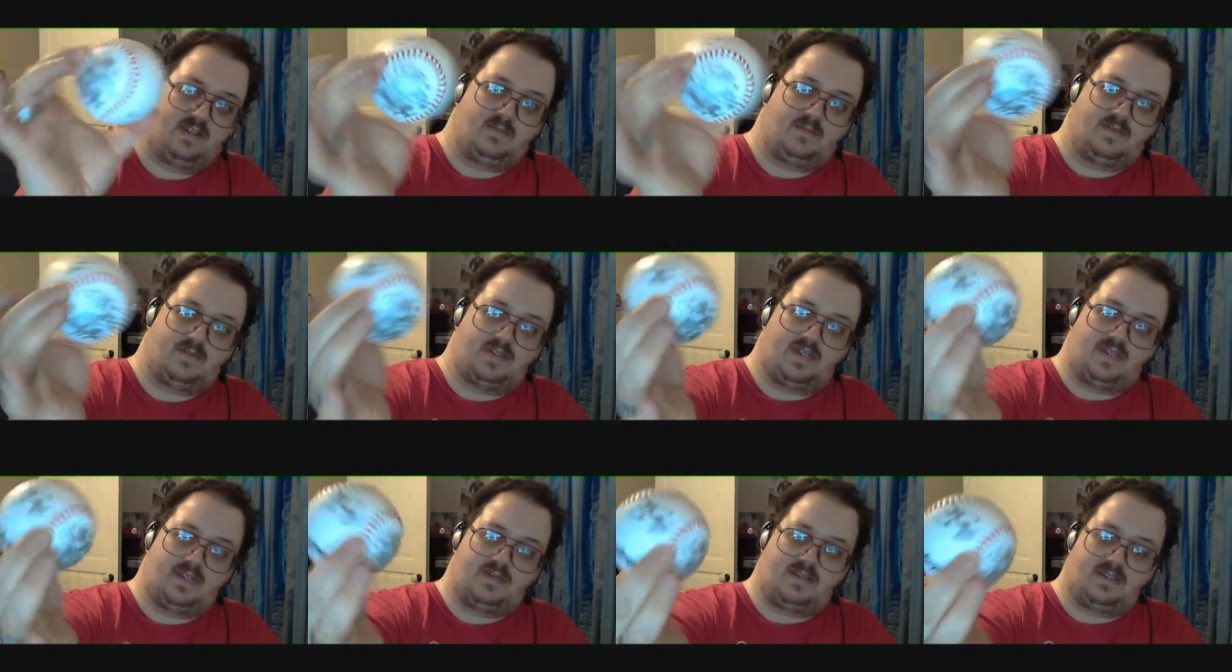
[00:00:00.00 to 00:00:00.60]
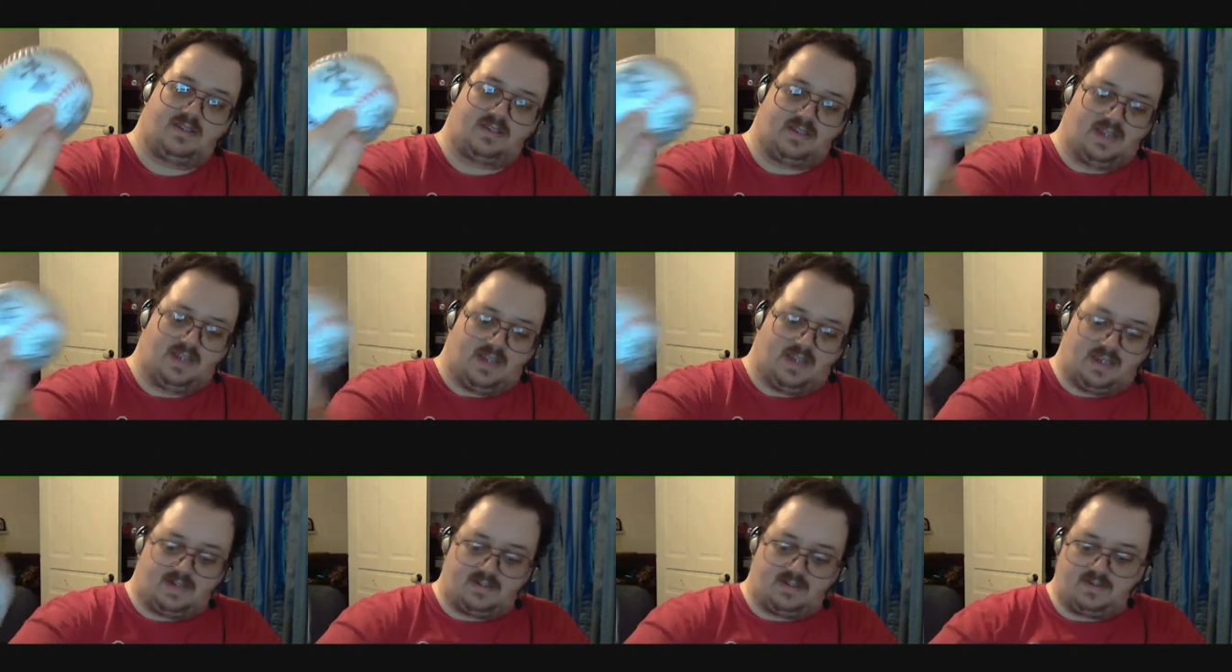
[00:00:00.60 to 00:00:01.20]
but I still
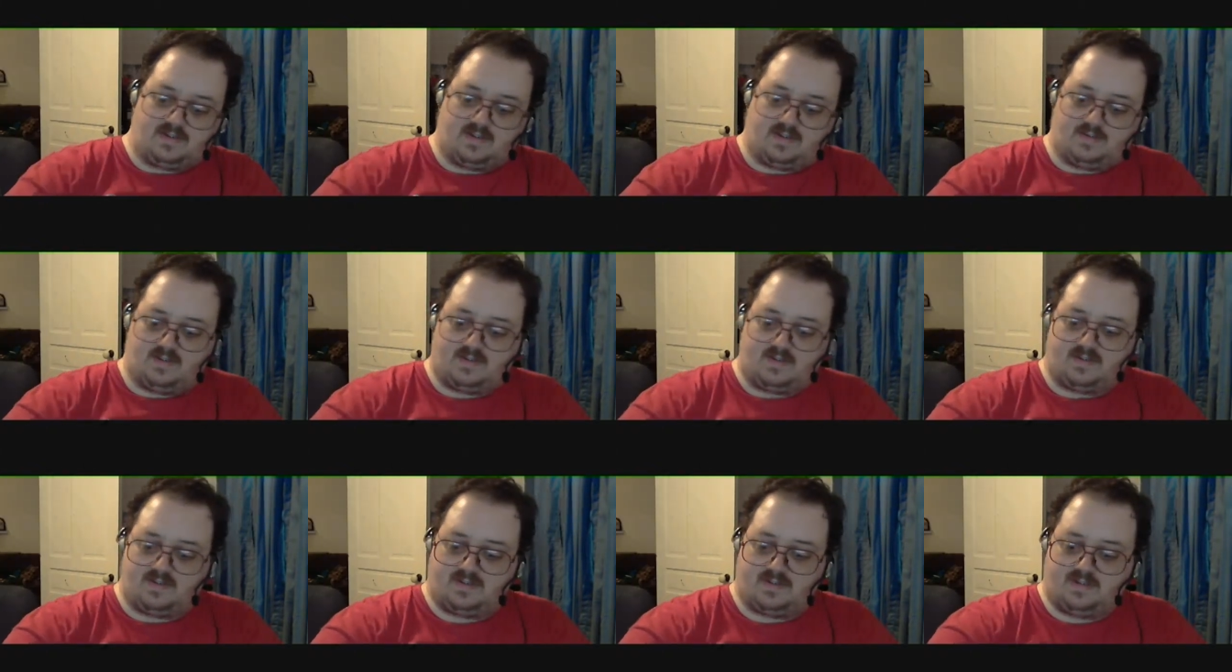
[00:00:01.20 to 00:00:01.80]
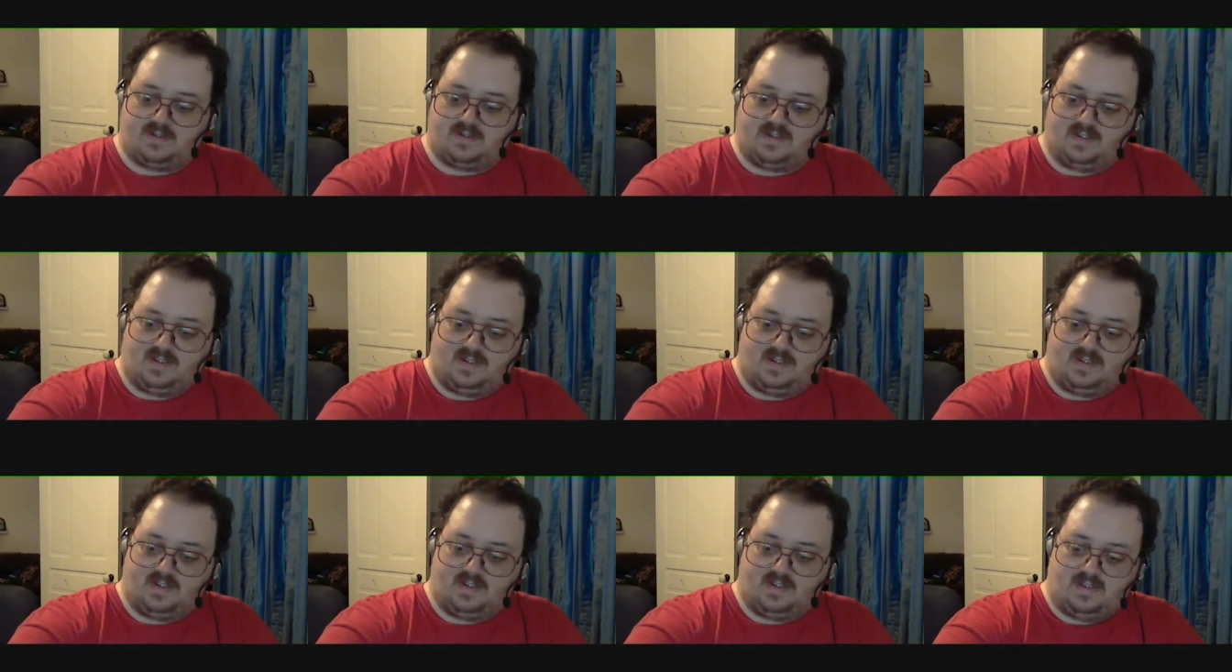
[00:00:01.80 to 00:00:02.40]
like it.
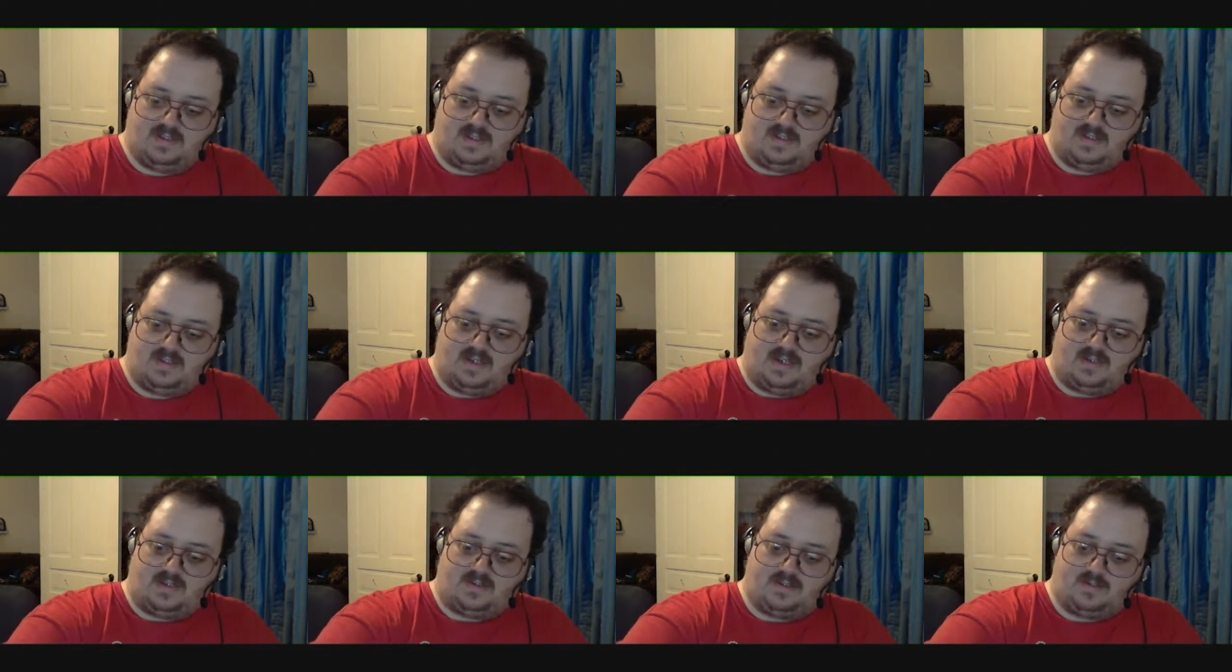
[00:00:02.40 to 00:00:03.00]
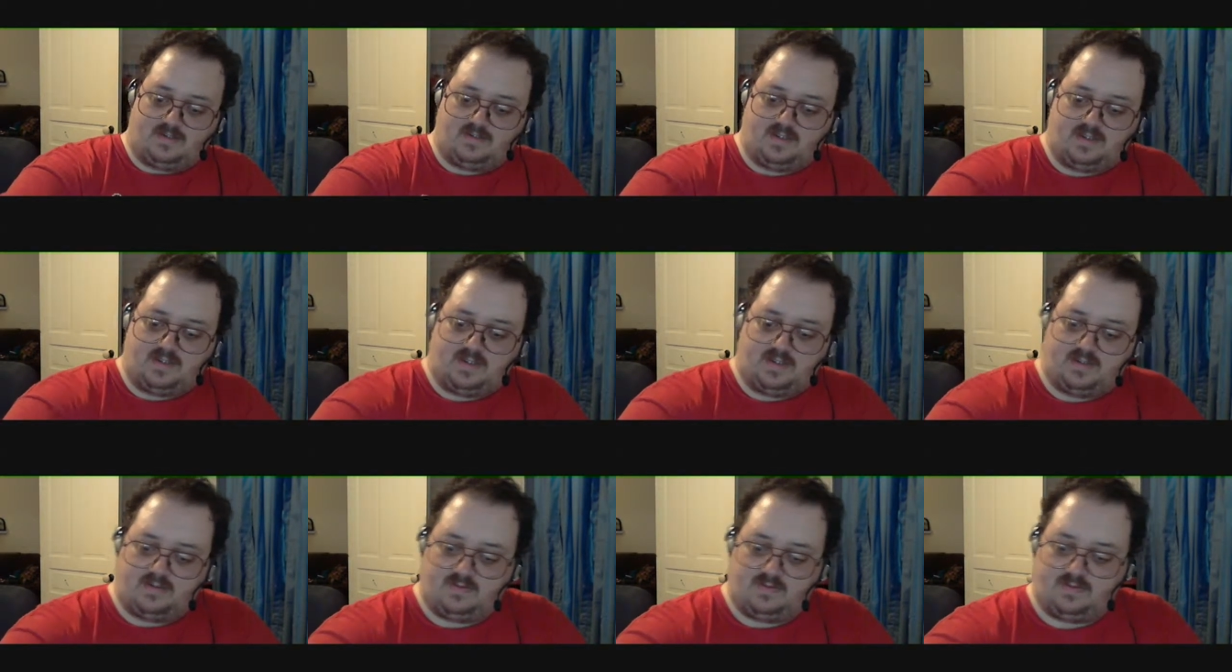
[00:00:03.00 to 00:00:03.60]
Nice something to
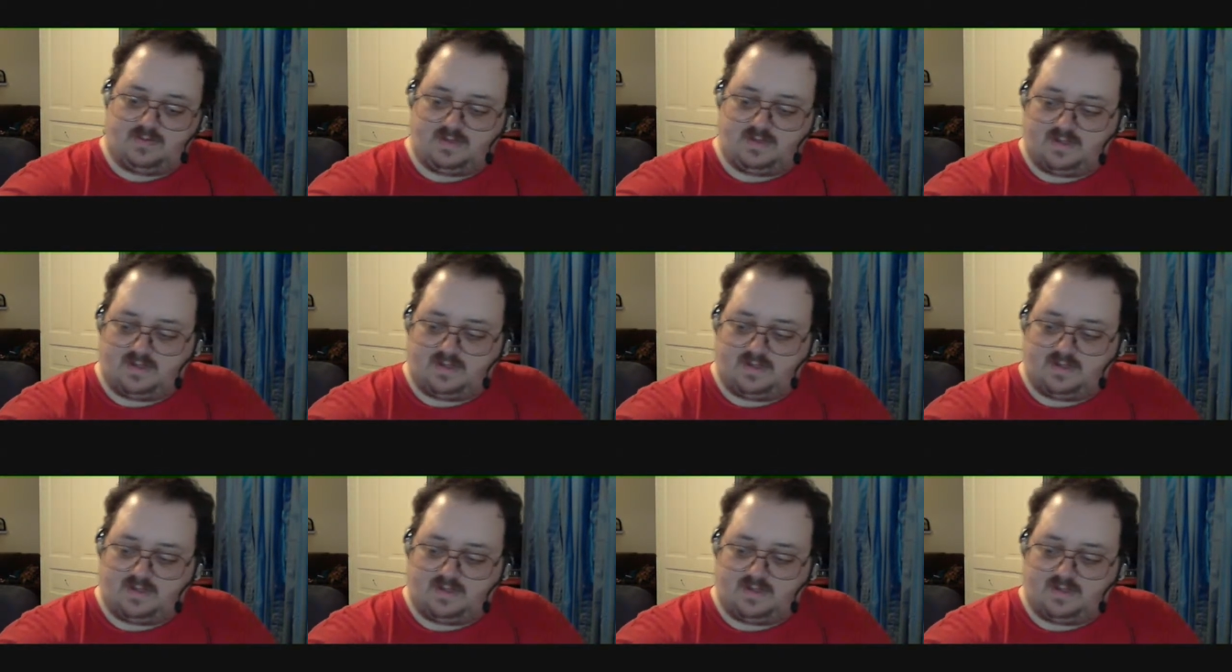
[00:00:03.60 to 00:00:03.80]
do.